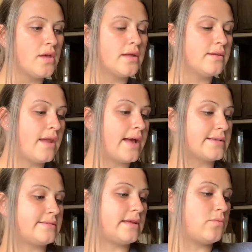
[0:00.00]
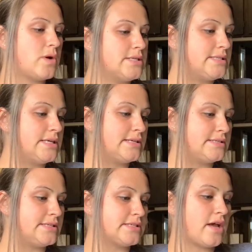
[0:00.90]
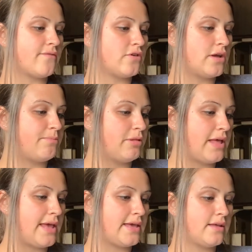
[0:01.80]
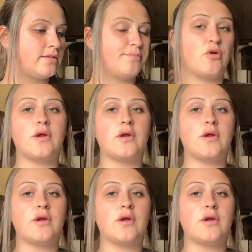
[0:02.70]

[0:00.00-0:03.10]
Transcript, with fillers: Next, it was this Discovery Play Kids bow